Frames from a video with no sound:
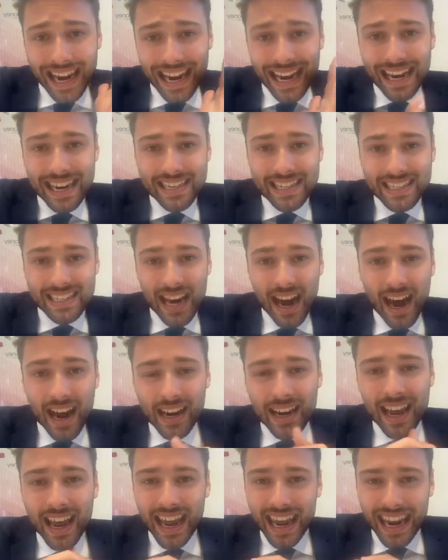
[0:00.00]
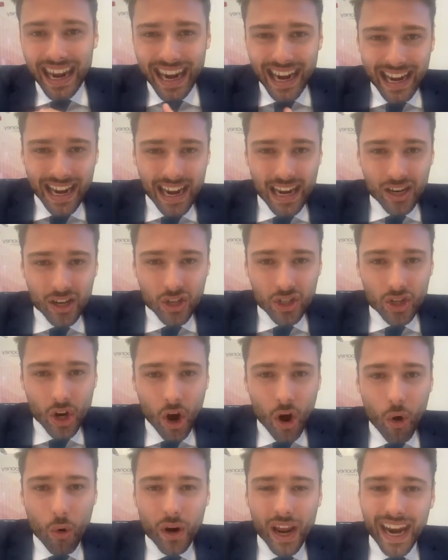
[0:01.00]
It is done, it is
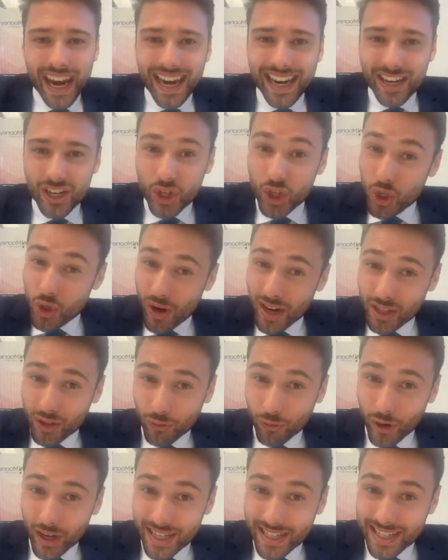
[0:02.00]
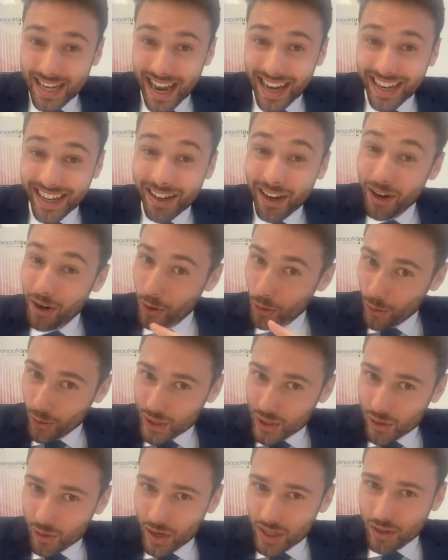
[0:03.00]
sold, it is stress-free selling, or
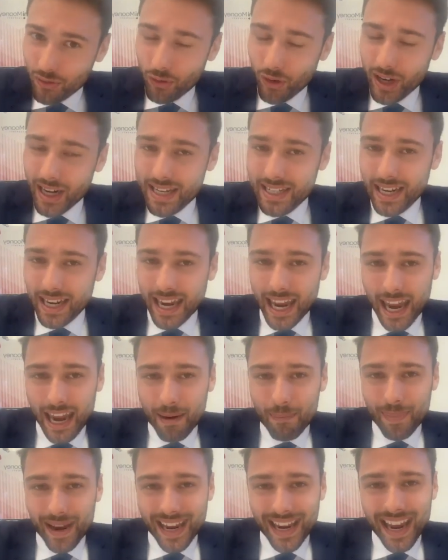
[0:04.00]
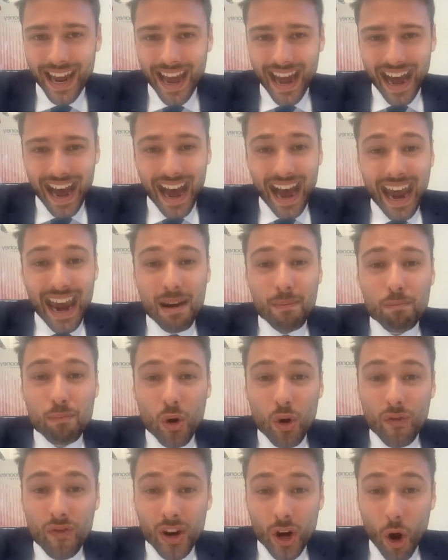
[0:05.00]
as stress-free as it can be,
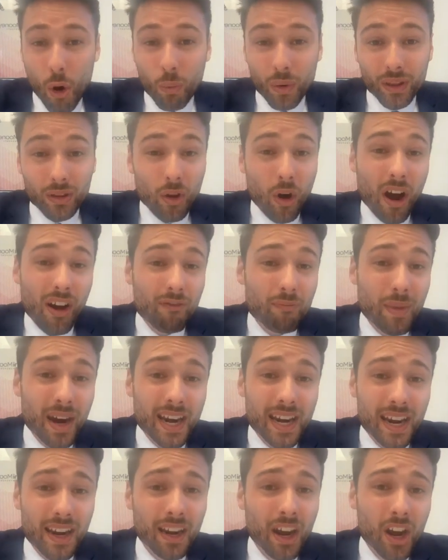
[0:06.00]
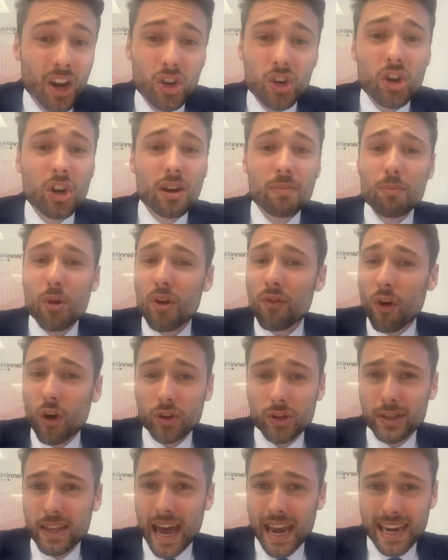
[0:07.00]
and moving on with life, meaning you can move
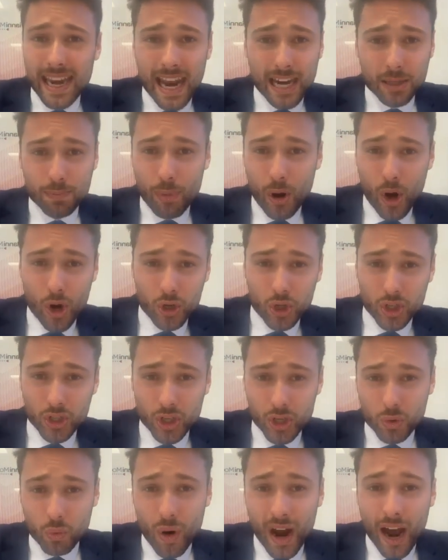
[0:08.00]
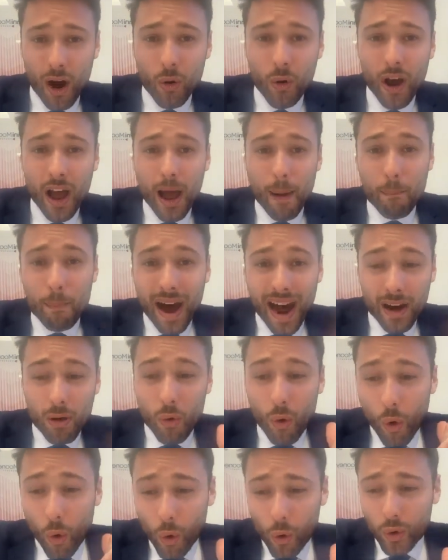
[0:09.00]
on to that next purchase as well.
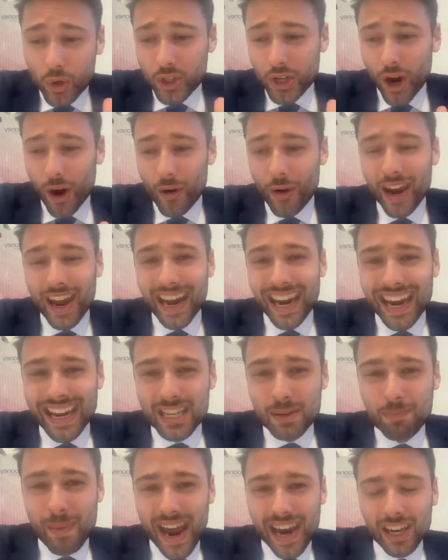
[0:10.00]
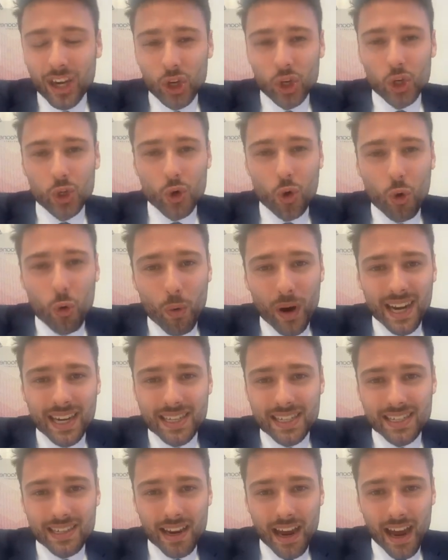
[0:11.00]
But also, it's making sure
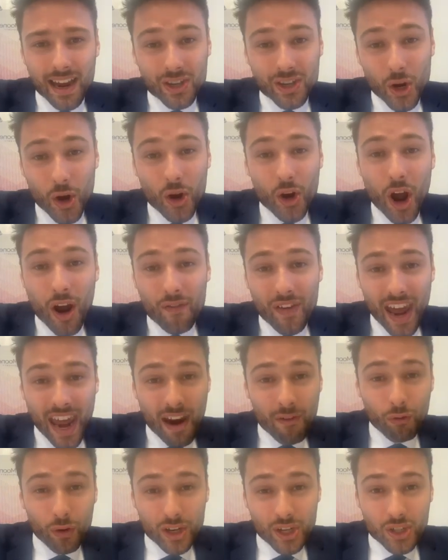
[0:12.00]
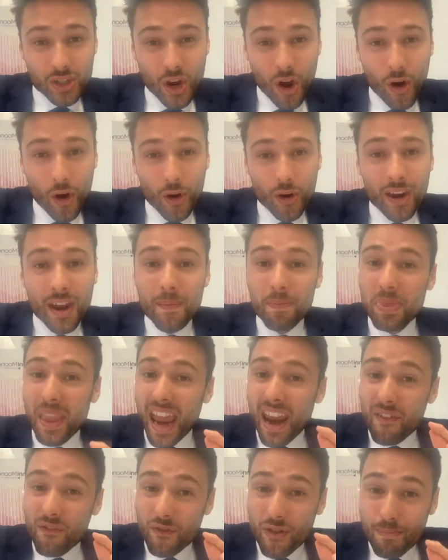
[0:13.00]
we turn over every stone.
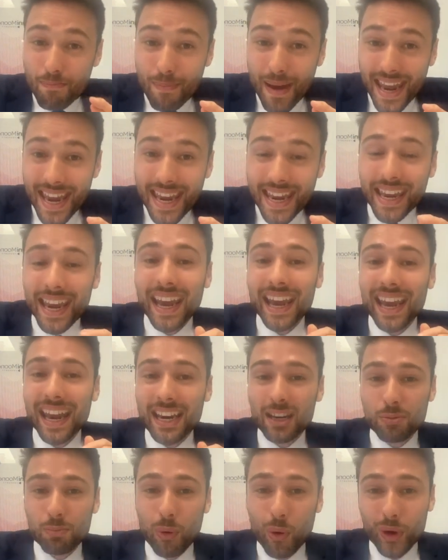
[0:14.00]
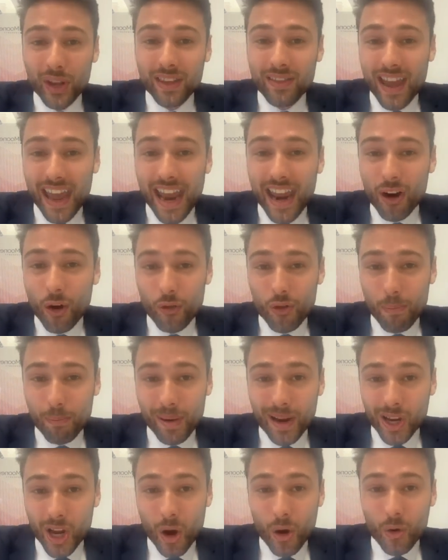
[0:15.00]
And for me, it's putting the head on the
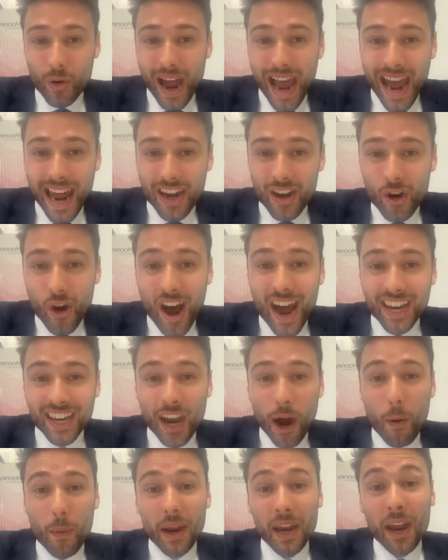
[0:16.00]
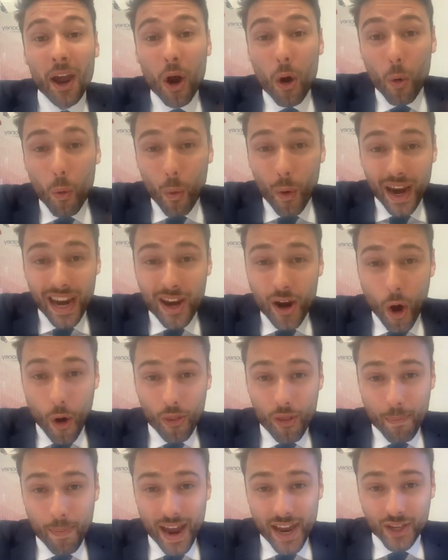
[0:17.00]
pillow at night going, we
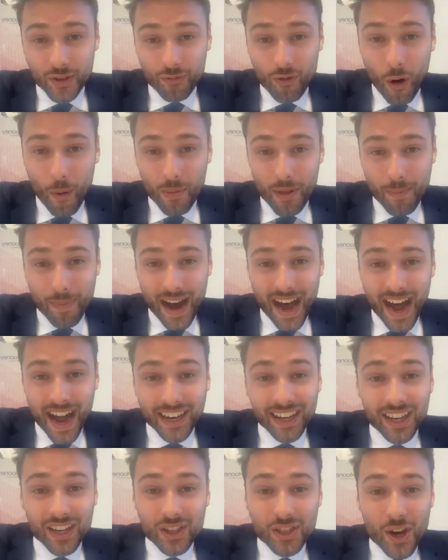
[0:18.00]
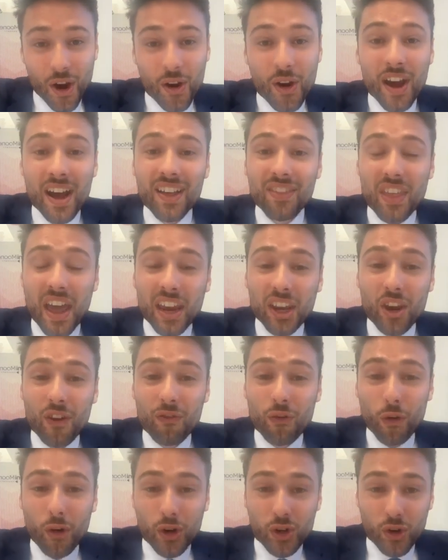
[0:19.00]
got the best from the market. So thank
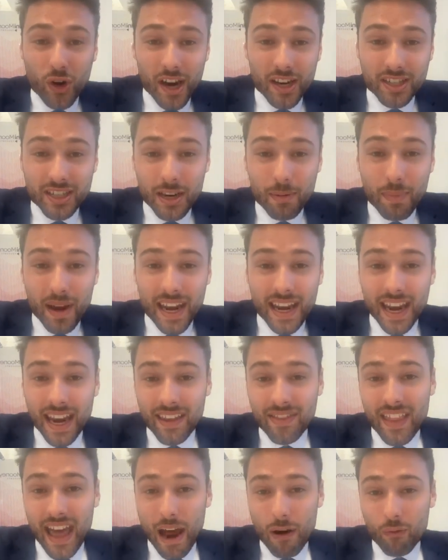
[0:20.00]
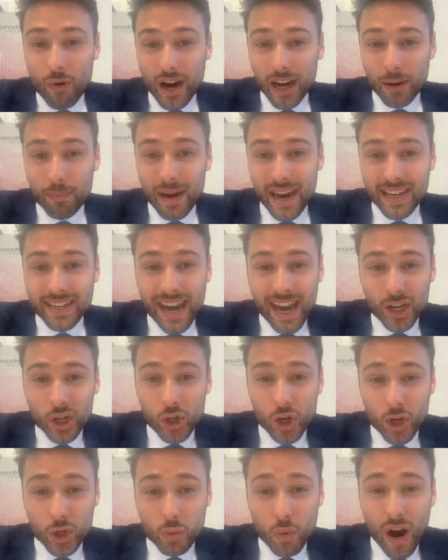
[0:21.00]
you for entrusting me in that
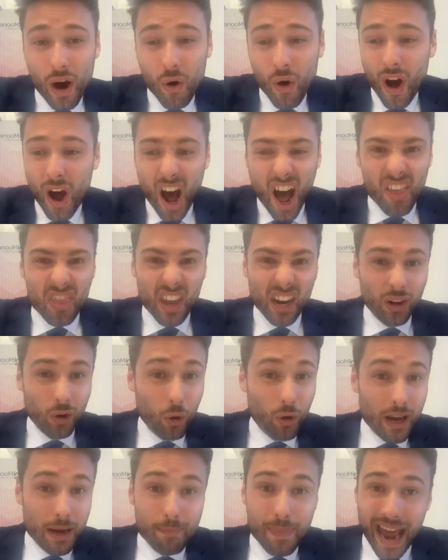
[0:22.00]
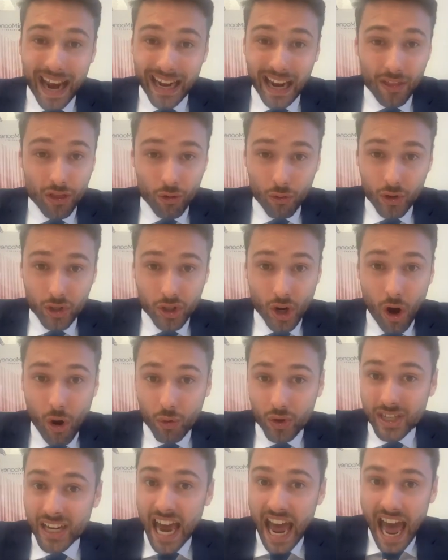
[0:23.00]
recommendation as well. I think looking back at the
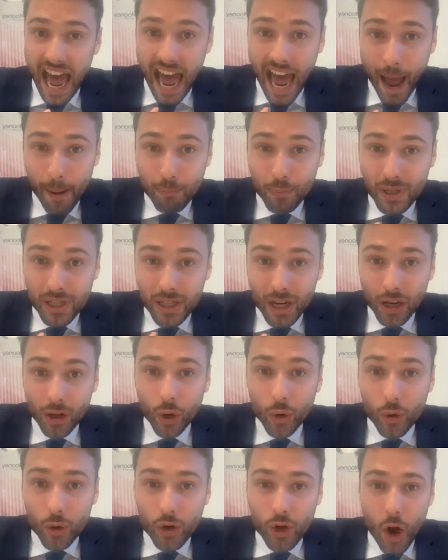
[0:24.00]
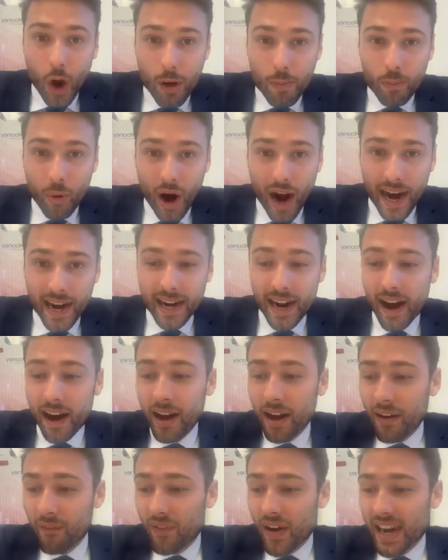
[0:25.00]
results, absolute
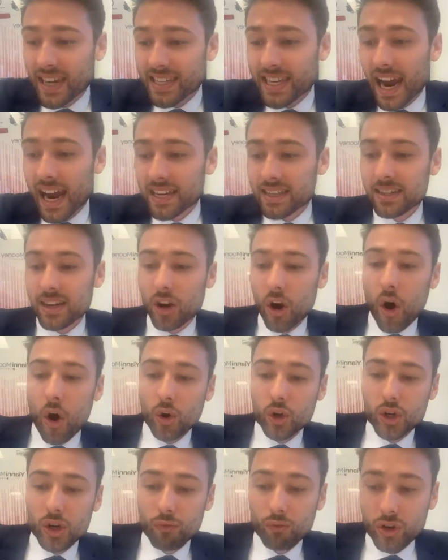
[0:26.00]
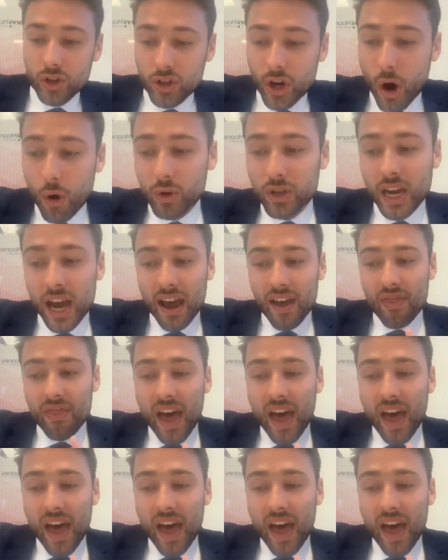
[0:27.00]
no-brainer. Fantastic auction results.